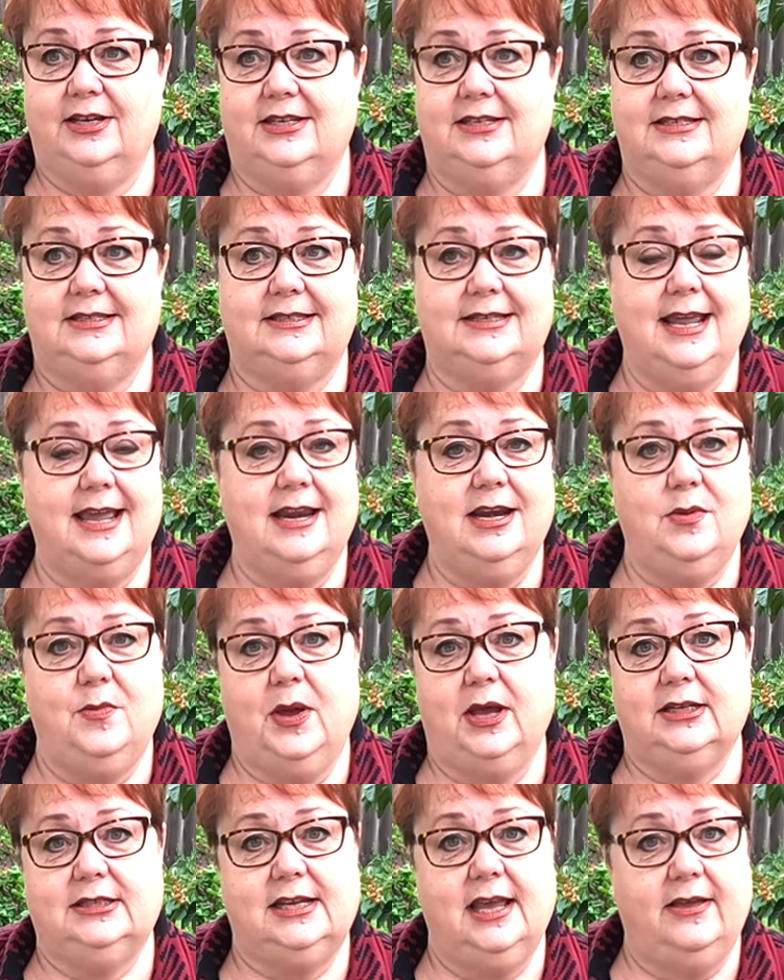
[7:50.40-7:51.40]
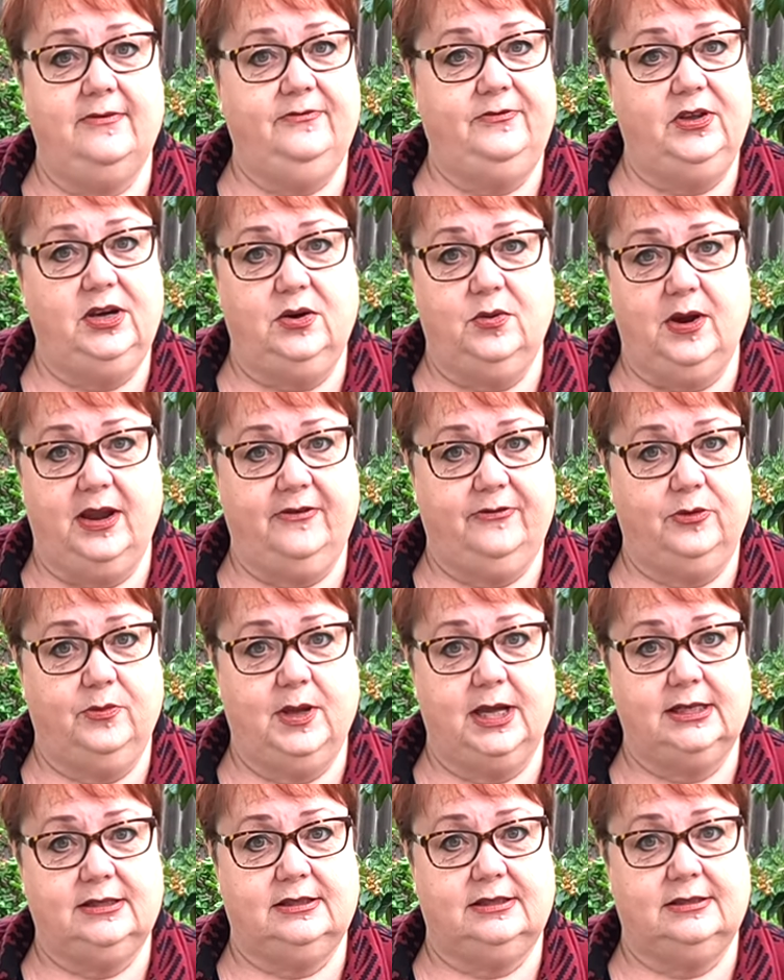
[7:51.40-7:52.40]
to stand about 10 feet away
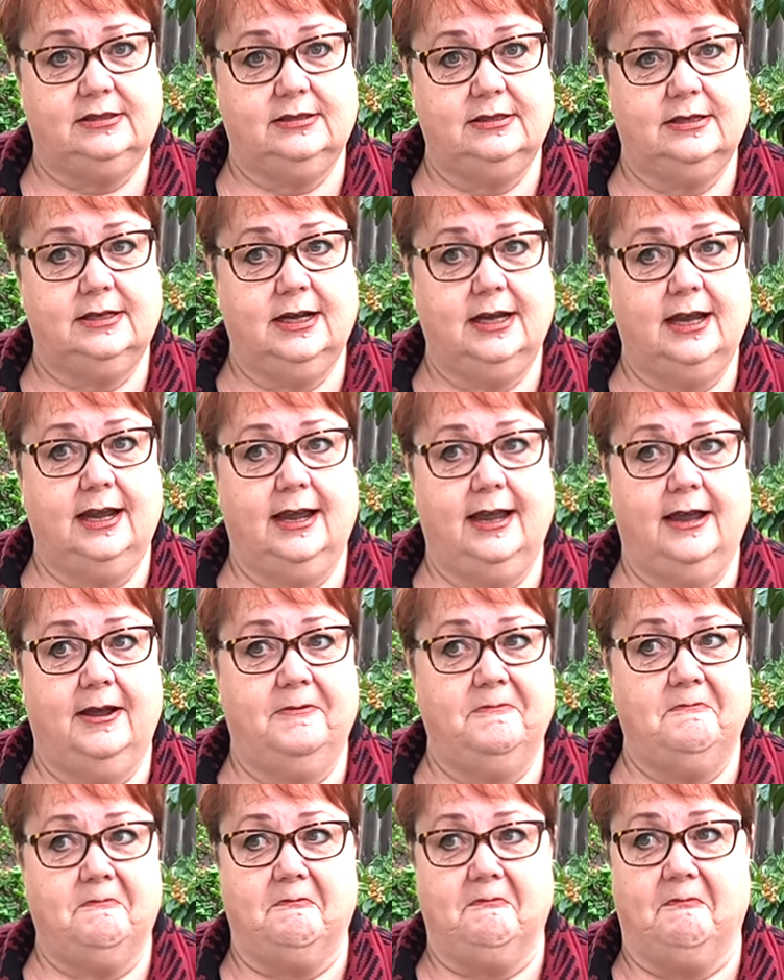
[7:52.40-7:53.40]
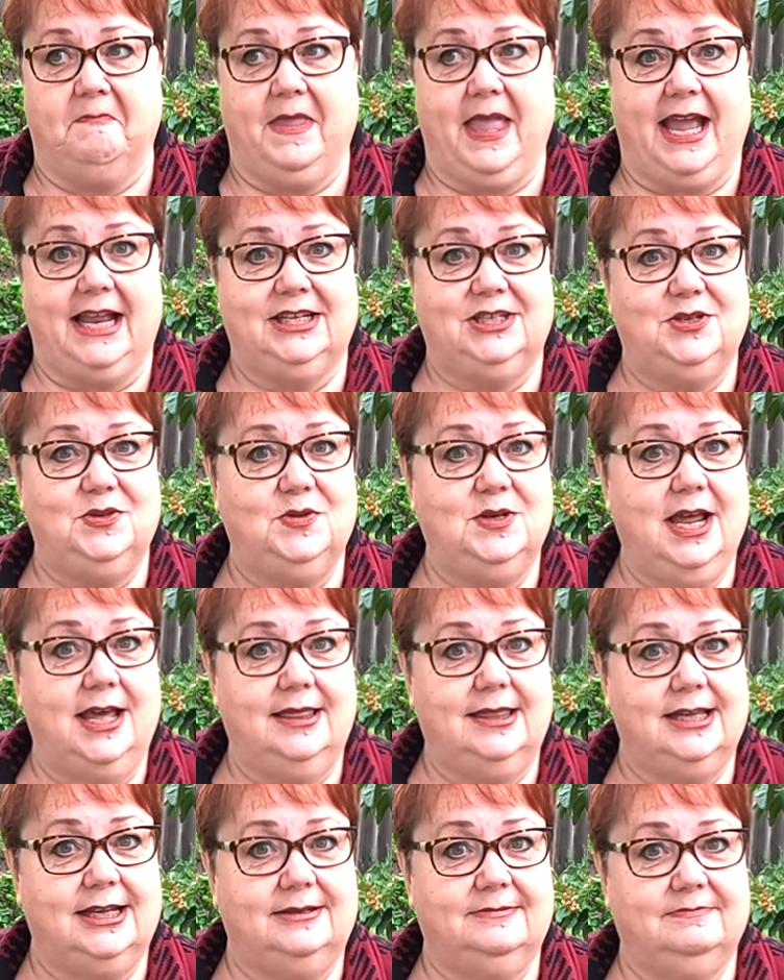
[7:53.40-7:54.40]
from us and do
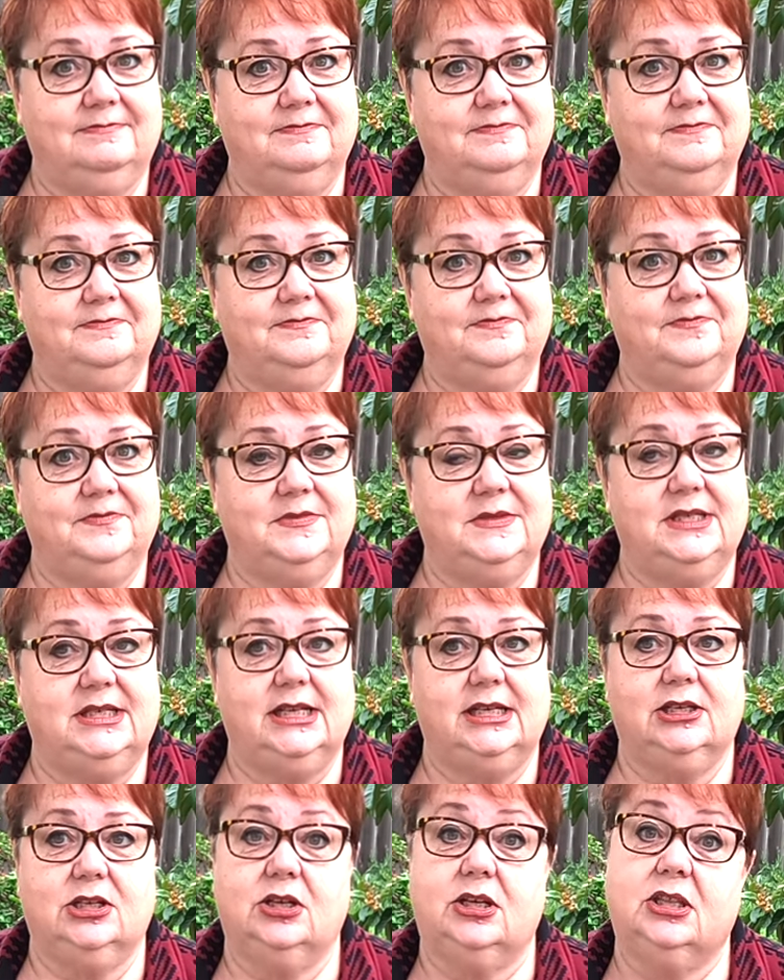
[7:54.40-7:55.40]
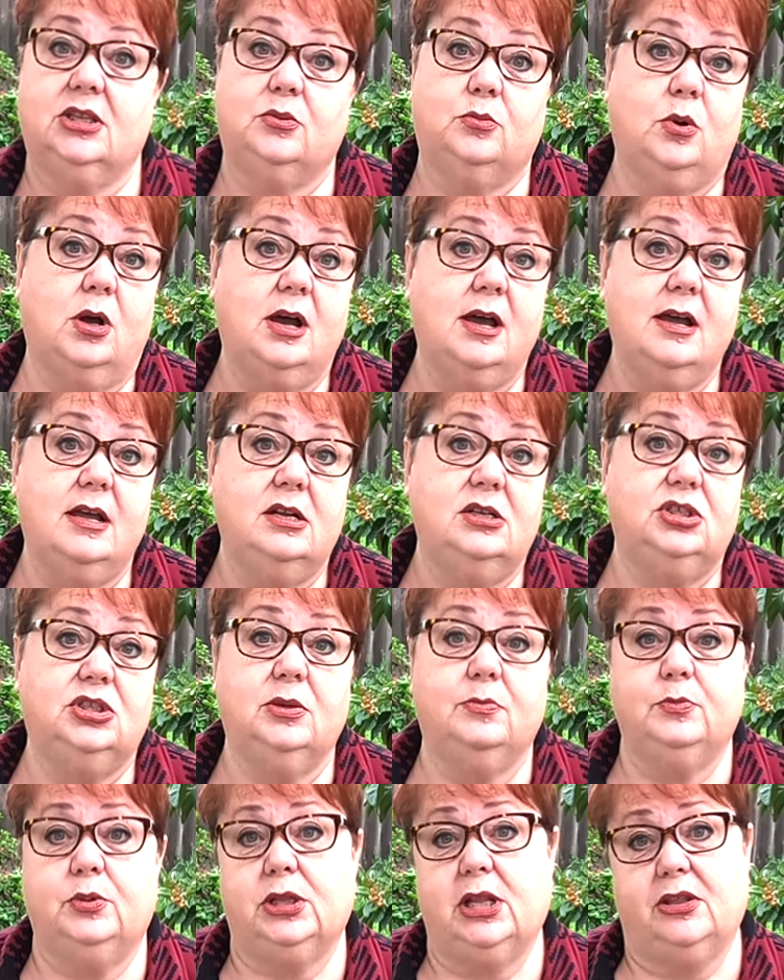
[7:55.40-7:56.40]
nothing. Didn't look at their watch,
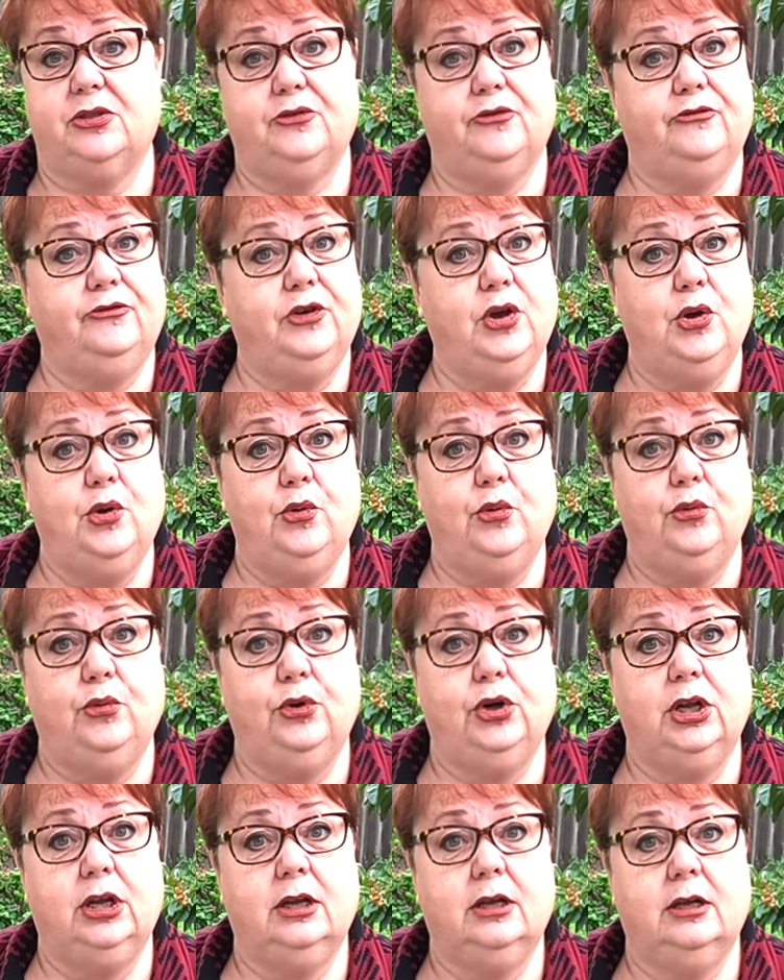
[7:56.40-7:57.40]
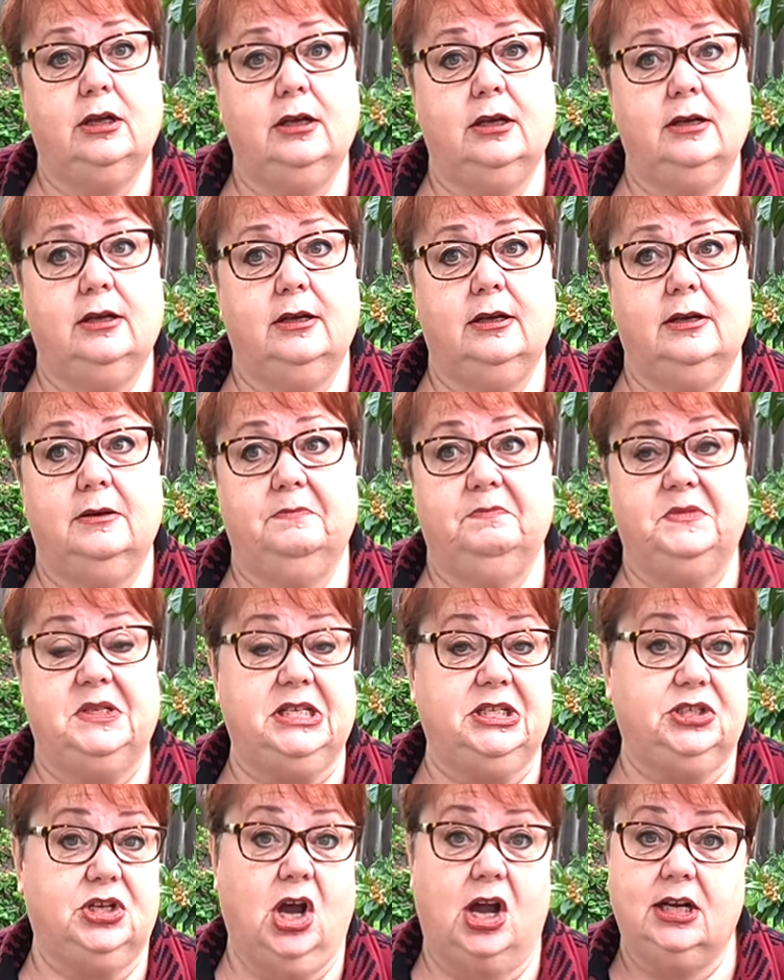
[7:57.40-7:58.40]
didn't pull out their phone,
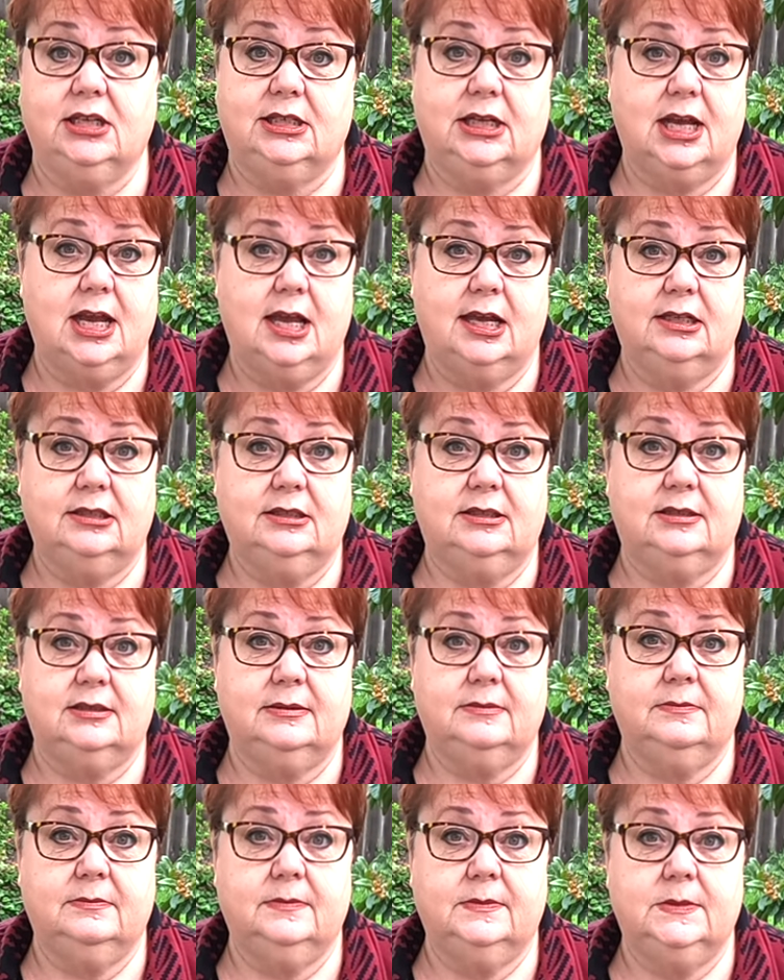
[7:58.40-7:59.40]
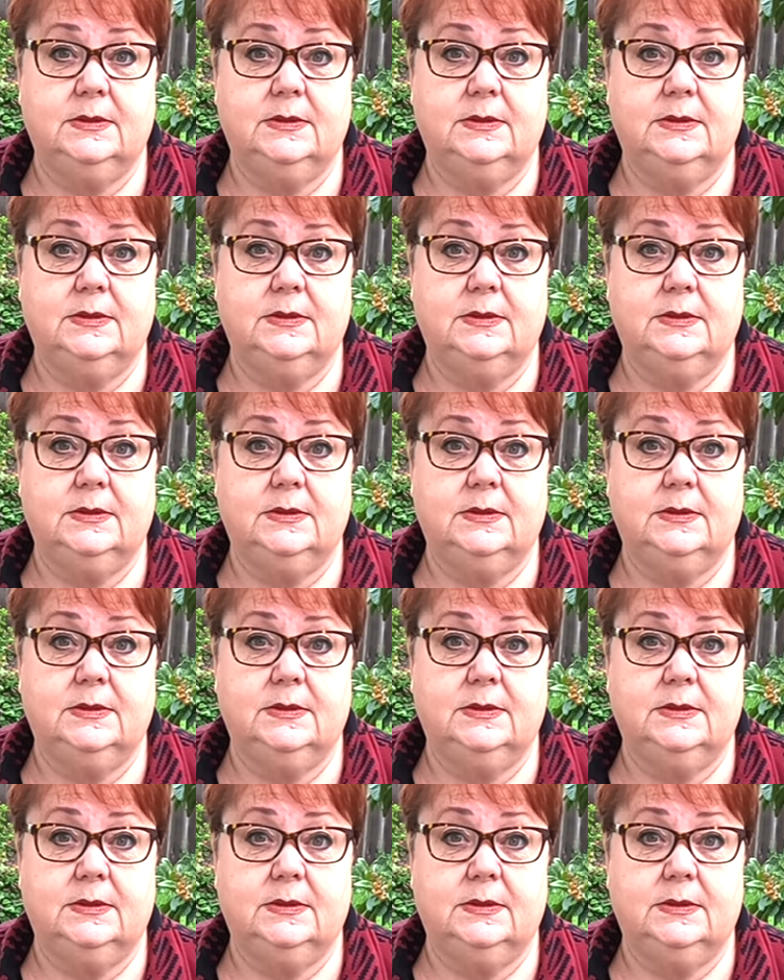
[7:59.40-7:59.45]
didn't talk to us,